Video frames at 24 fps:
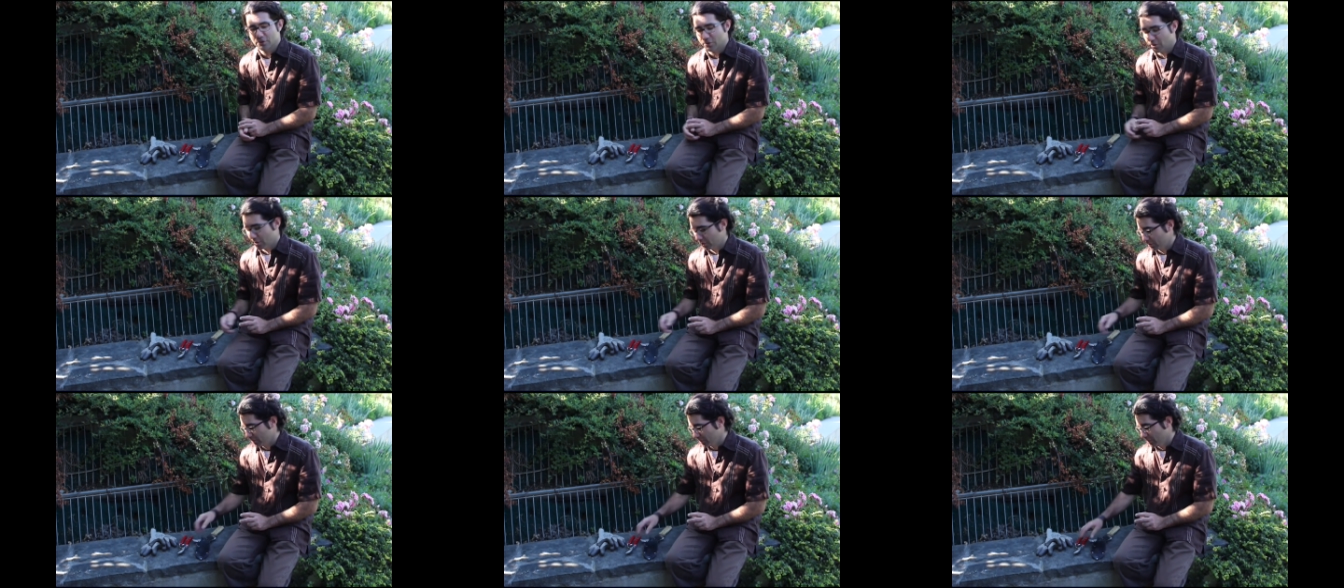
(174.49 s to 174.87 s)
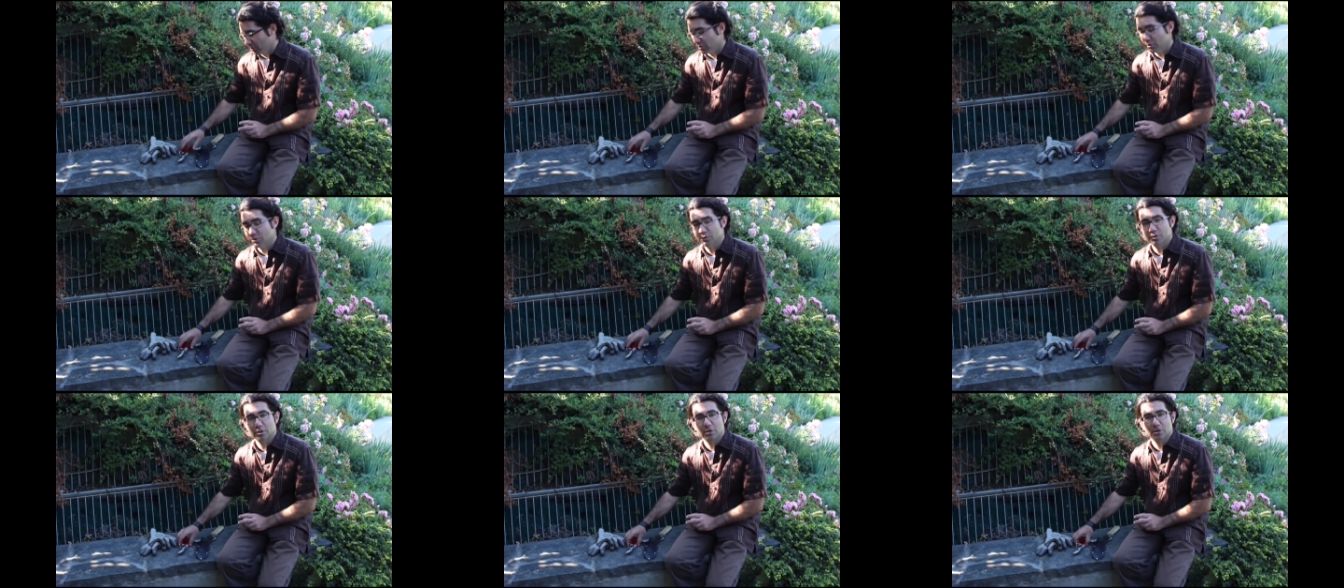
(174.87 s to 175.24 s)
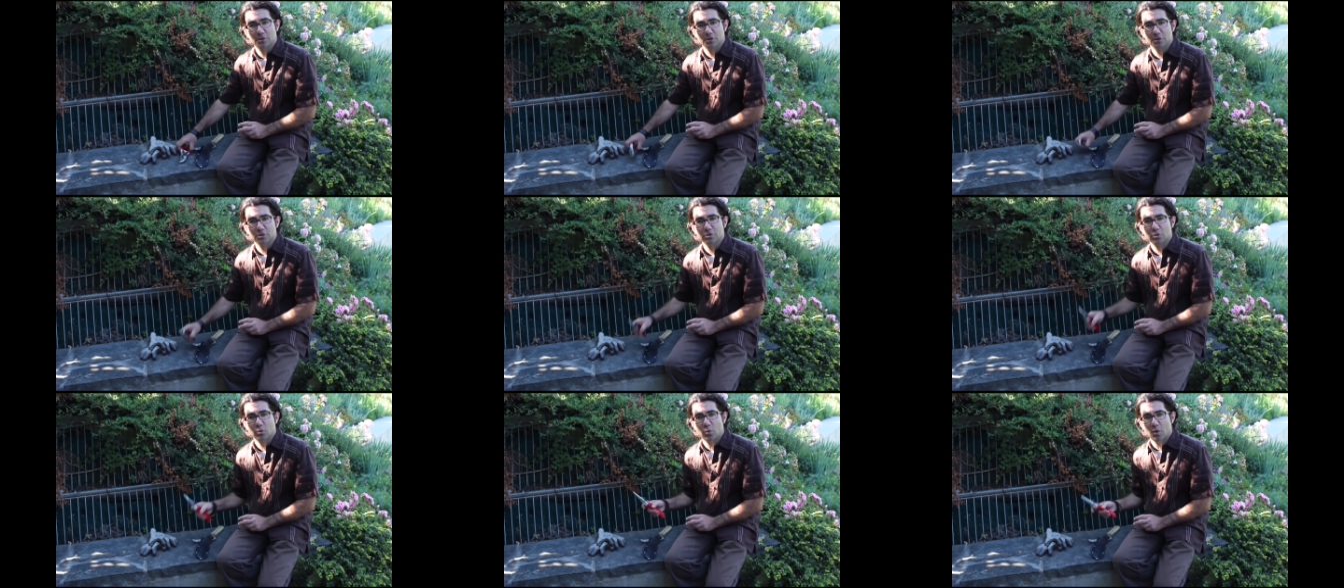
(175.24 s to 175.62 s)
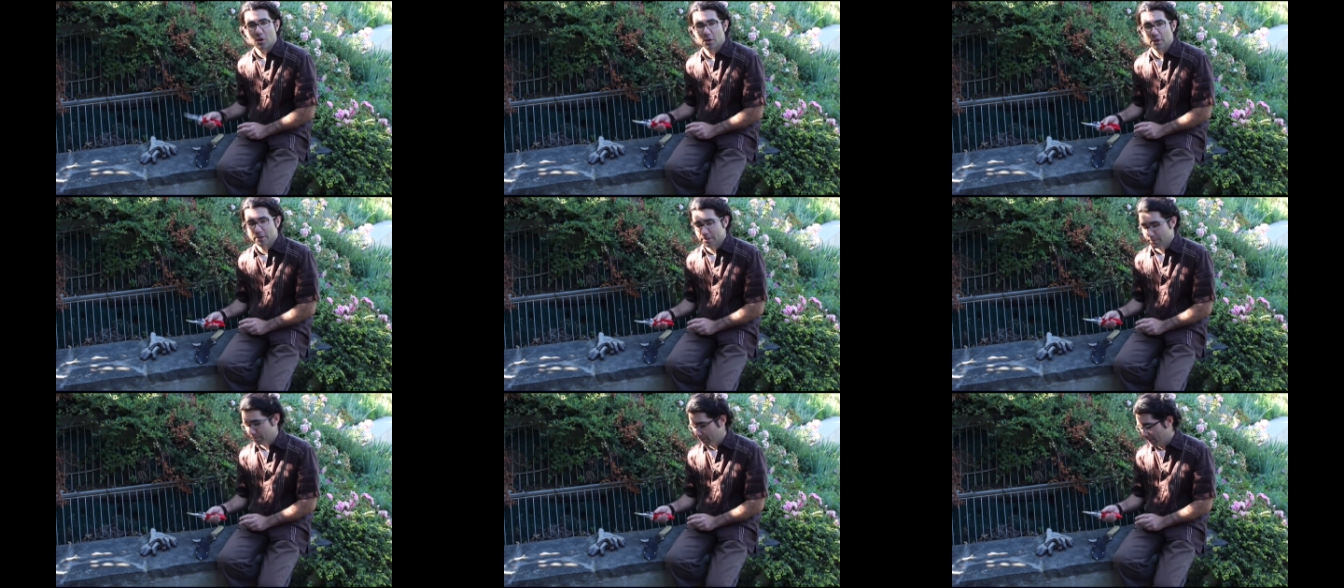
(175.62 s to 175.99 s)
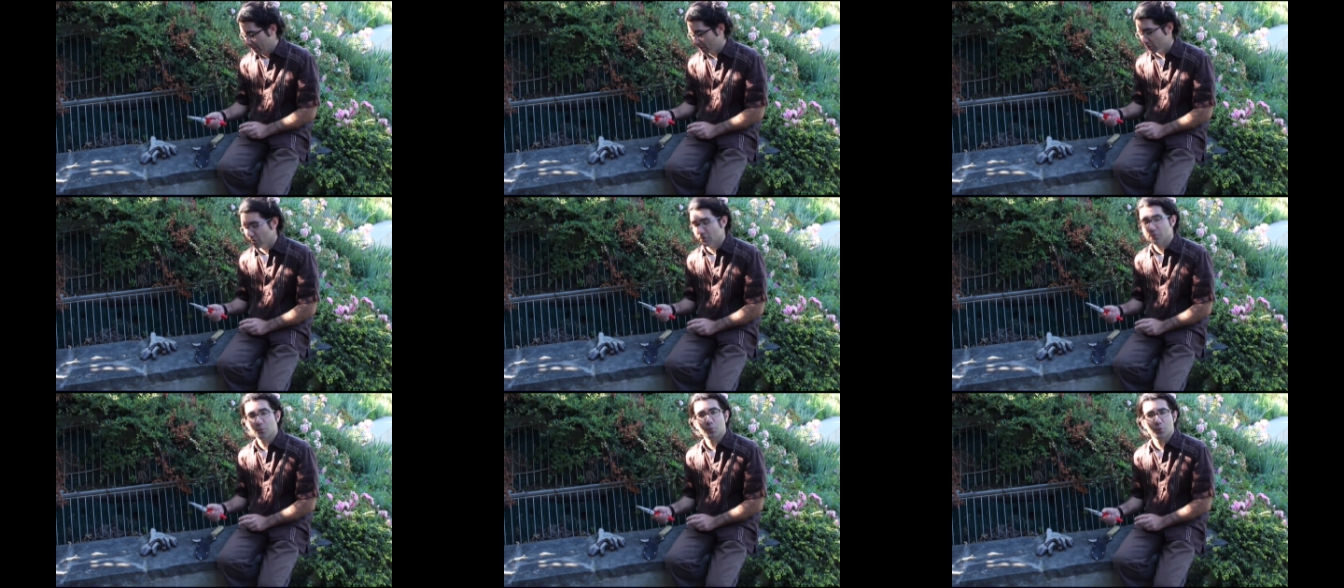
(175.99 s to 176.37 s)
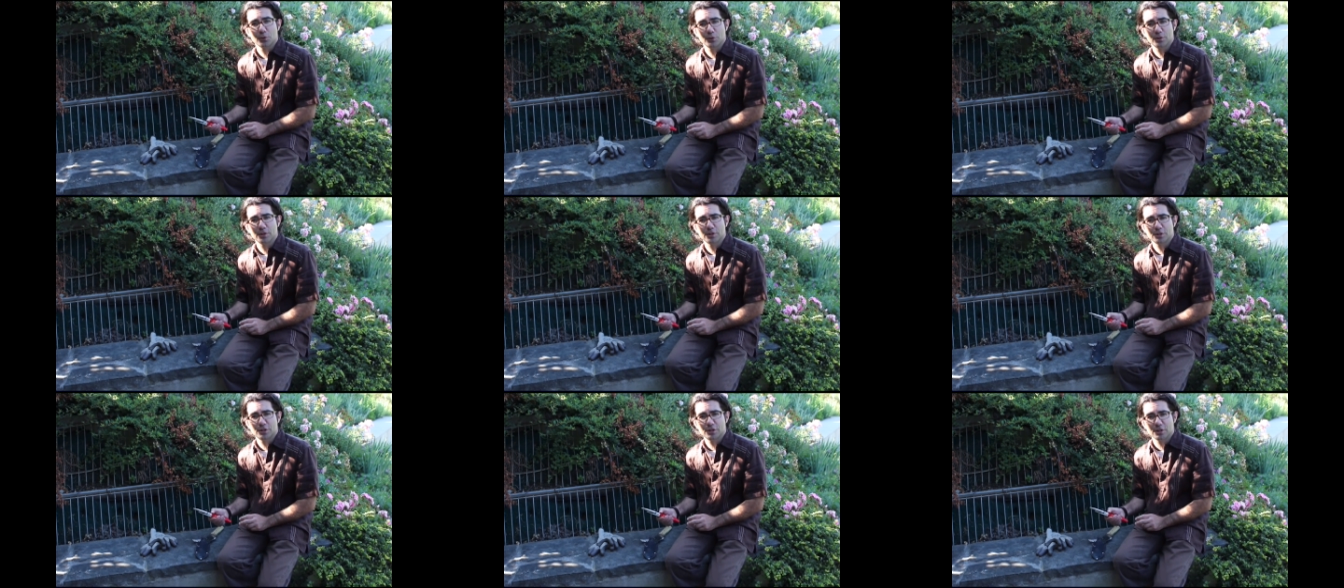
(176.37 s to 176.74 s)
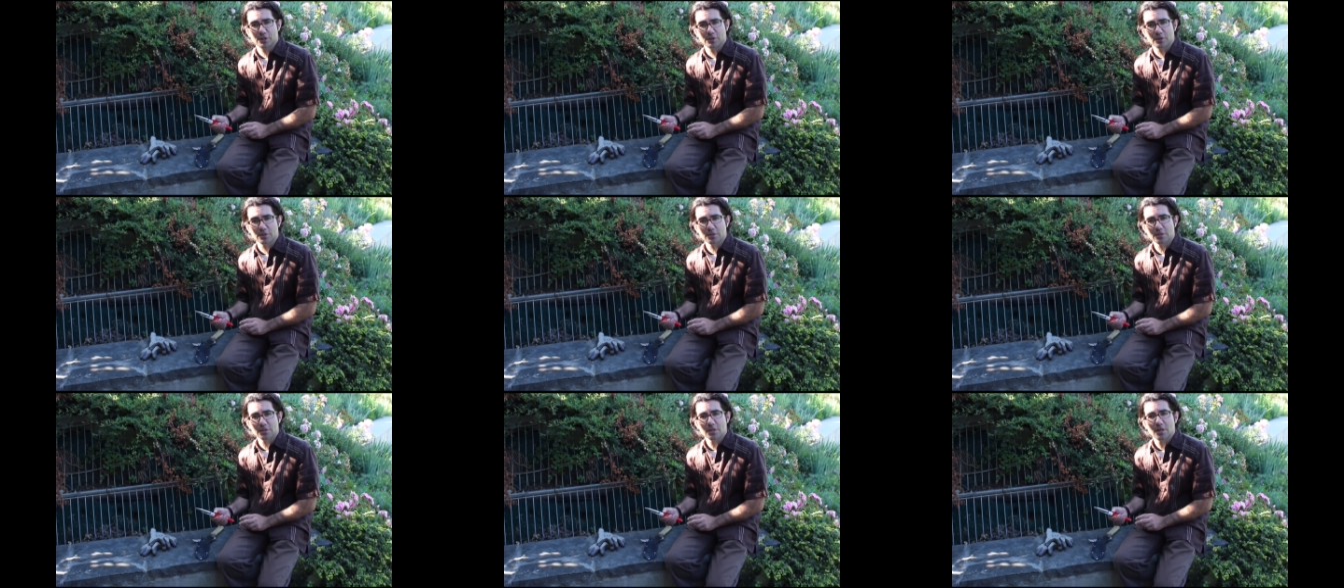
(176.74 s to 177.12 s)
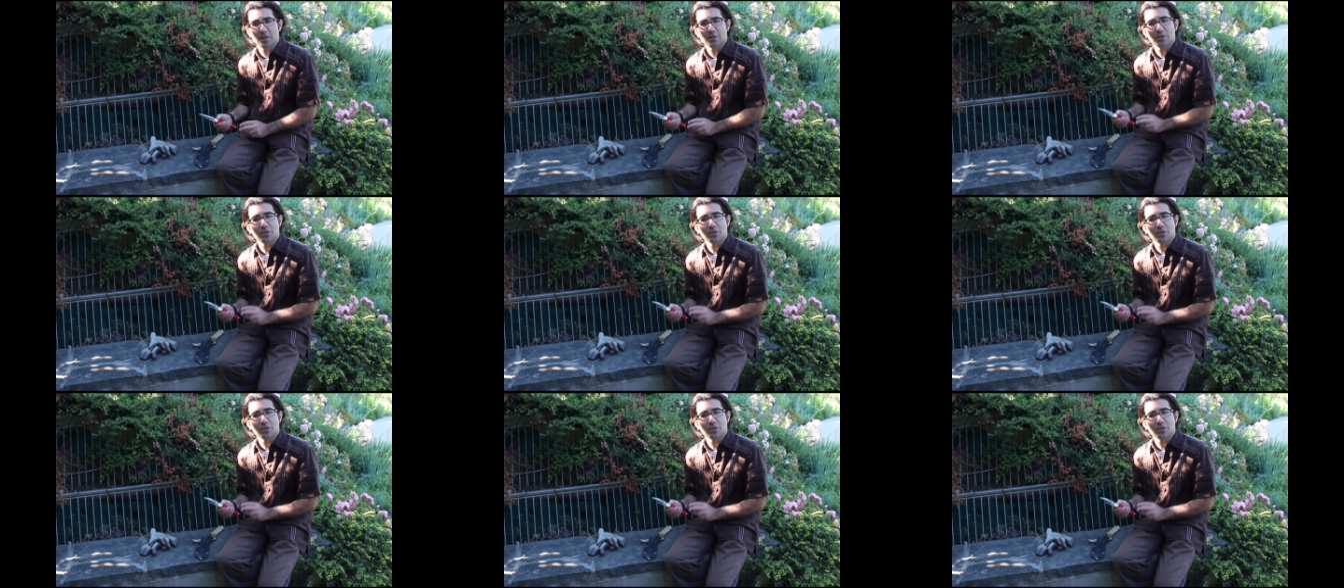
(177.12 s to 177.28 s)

Garden include a good quality pair of pruning shears